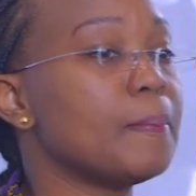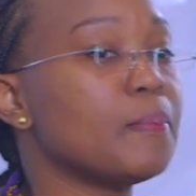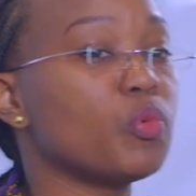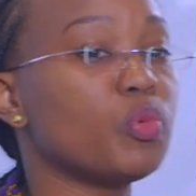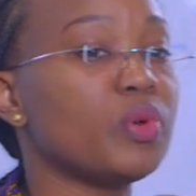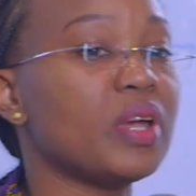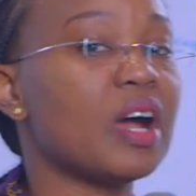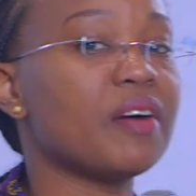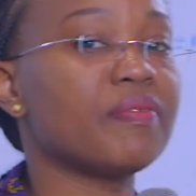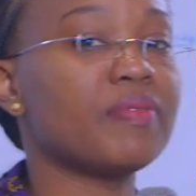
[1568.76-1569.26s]

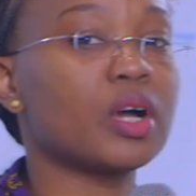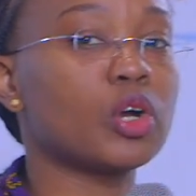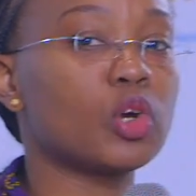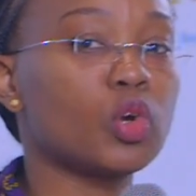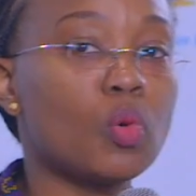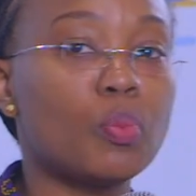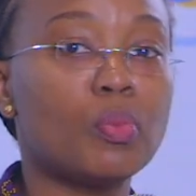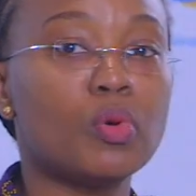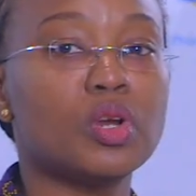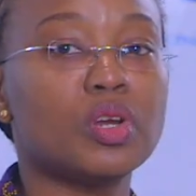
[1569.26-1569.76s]
We have a
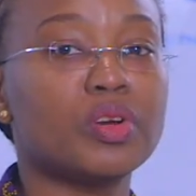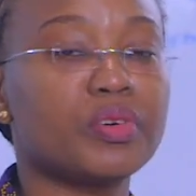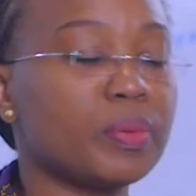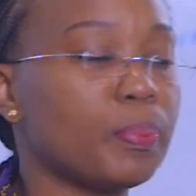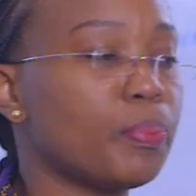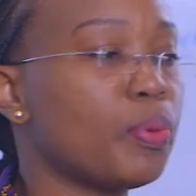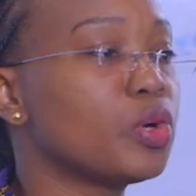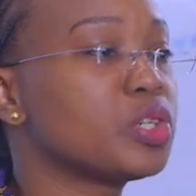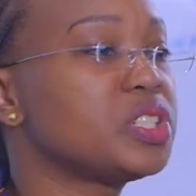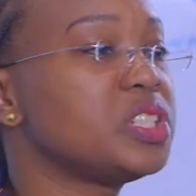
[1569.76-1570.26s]
global
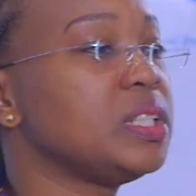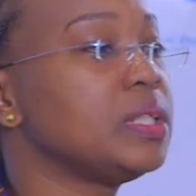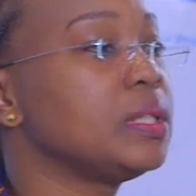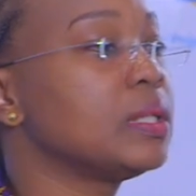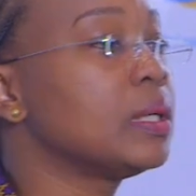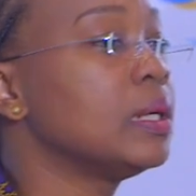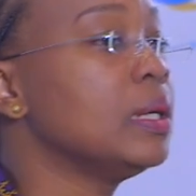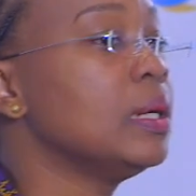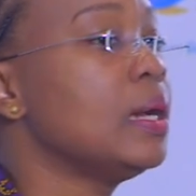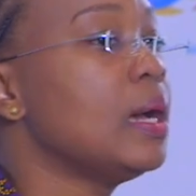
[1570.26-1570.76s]

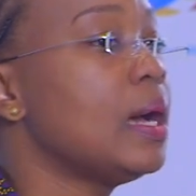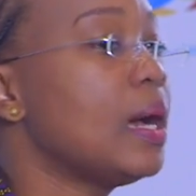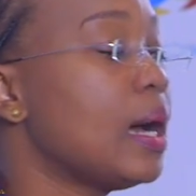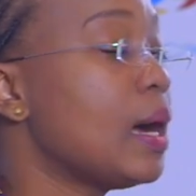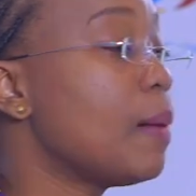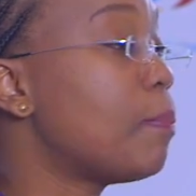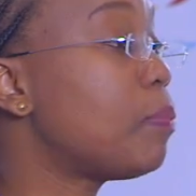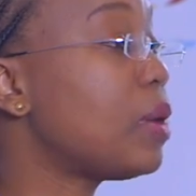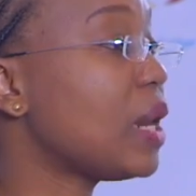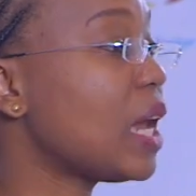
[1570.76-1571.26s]
reporting
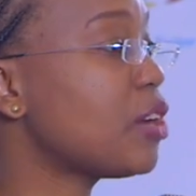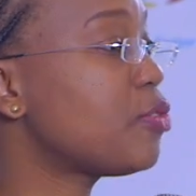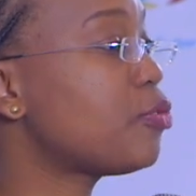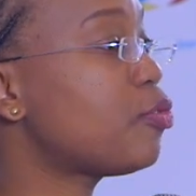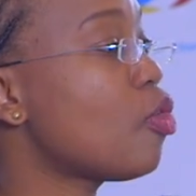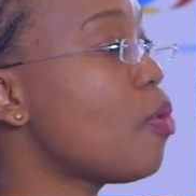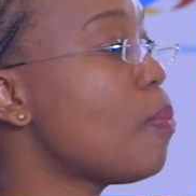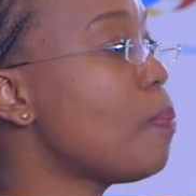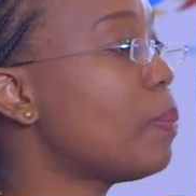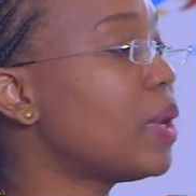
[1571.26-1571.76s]

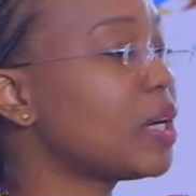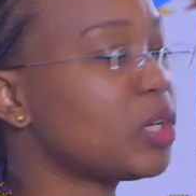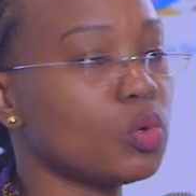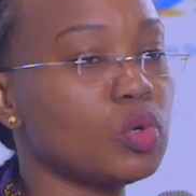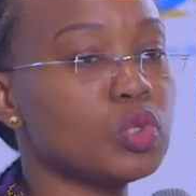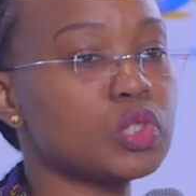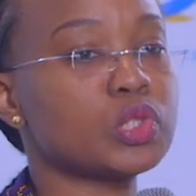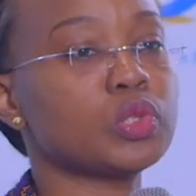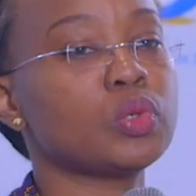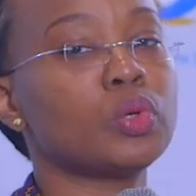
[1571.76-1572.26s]
platform, but
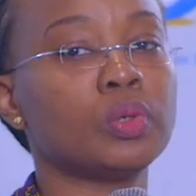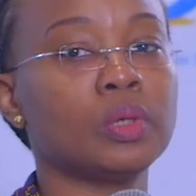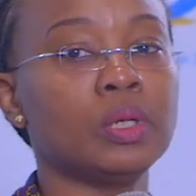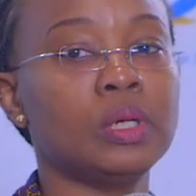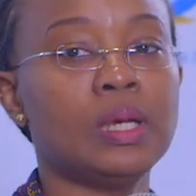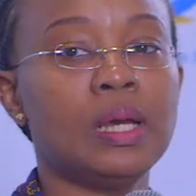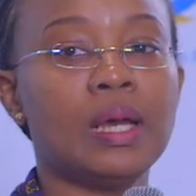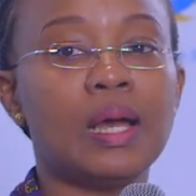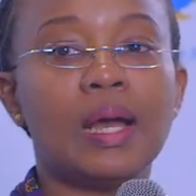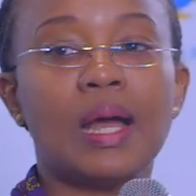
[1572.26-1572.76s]
also
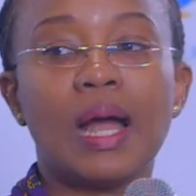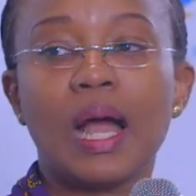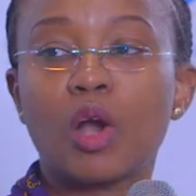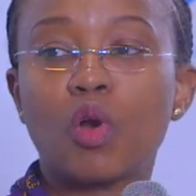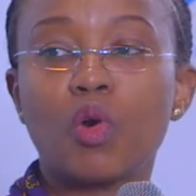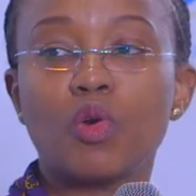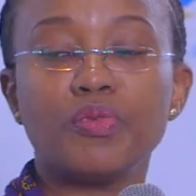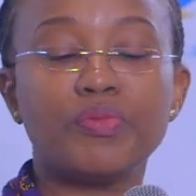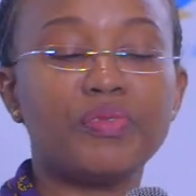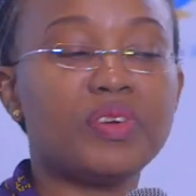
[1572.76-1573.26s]
a
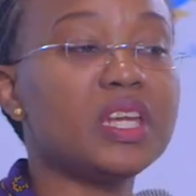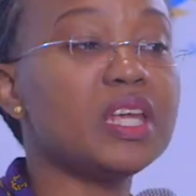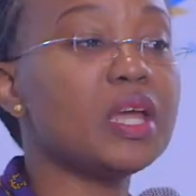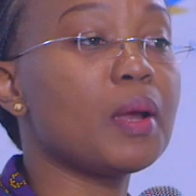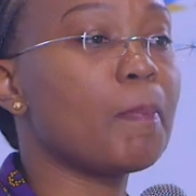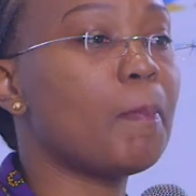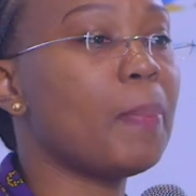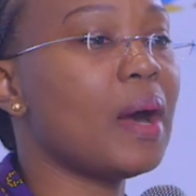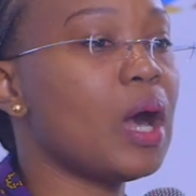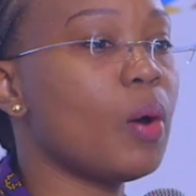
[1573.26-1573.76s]

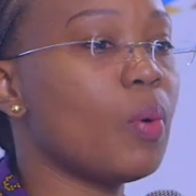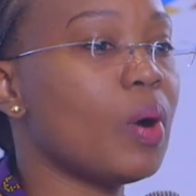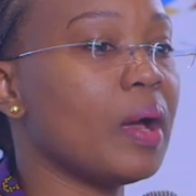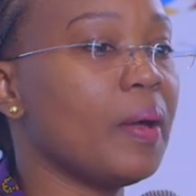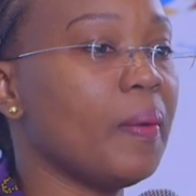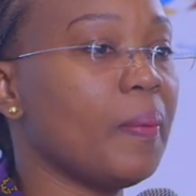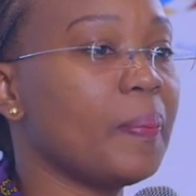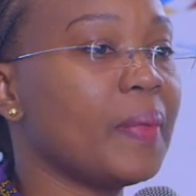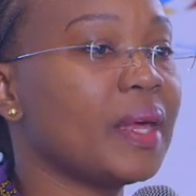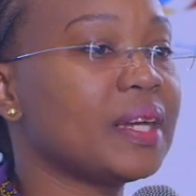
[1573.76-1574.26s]
convening
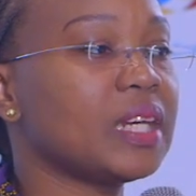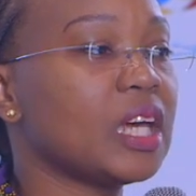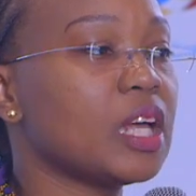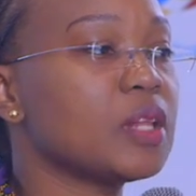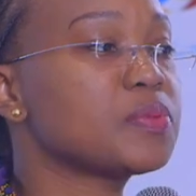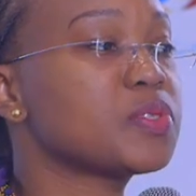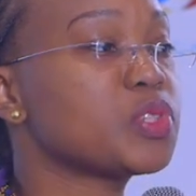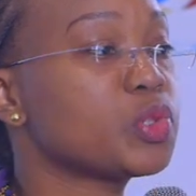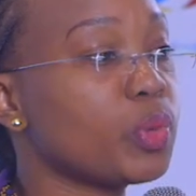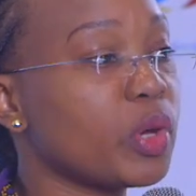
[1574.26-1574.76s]
power that
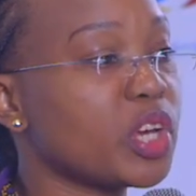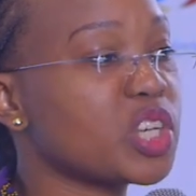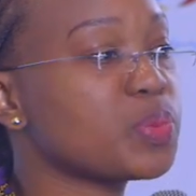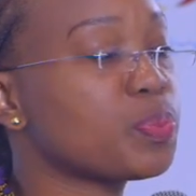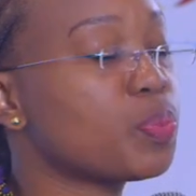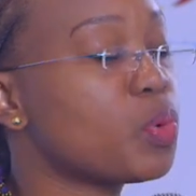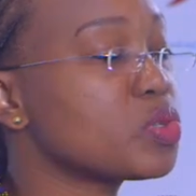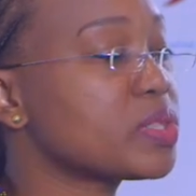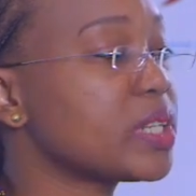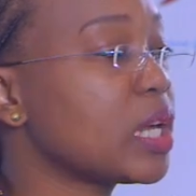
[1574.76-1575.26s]
helps to
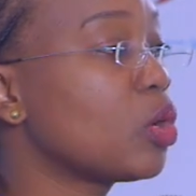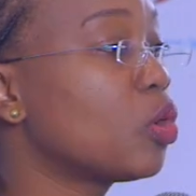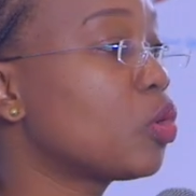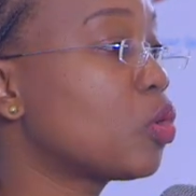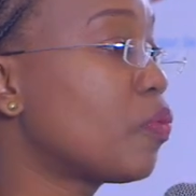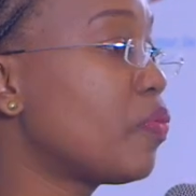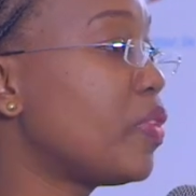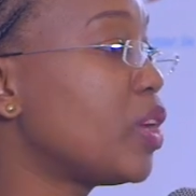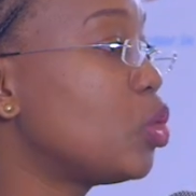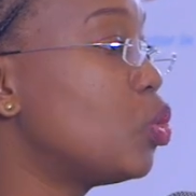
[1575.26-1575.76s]
expose a lot
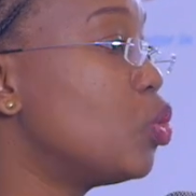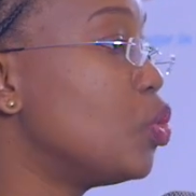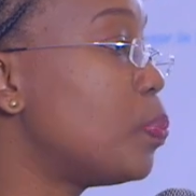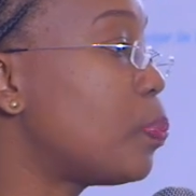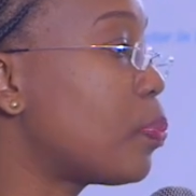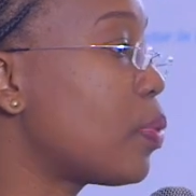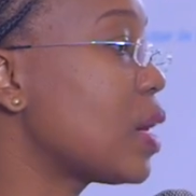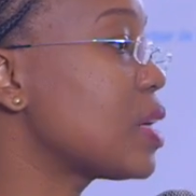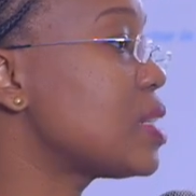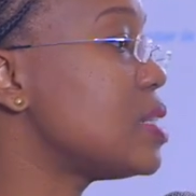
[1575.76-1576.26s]
of the
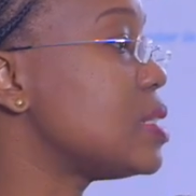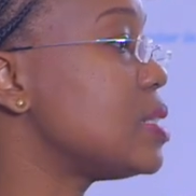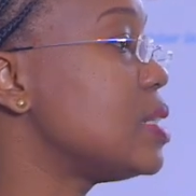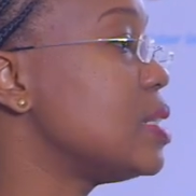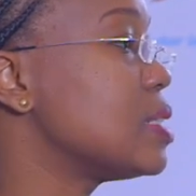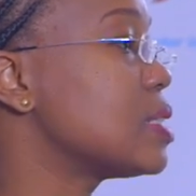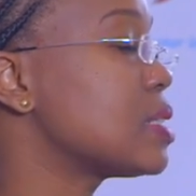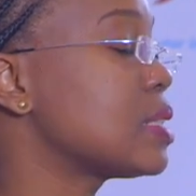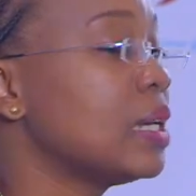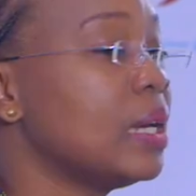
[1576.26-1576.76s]
good
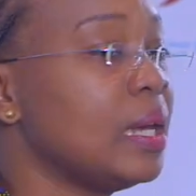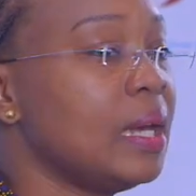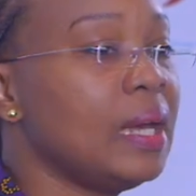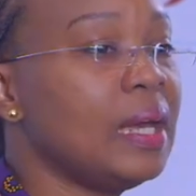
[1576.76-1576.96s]
practices.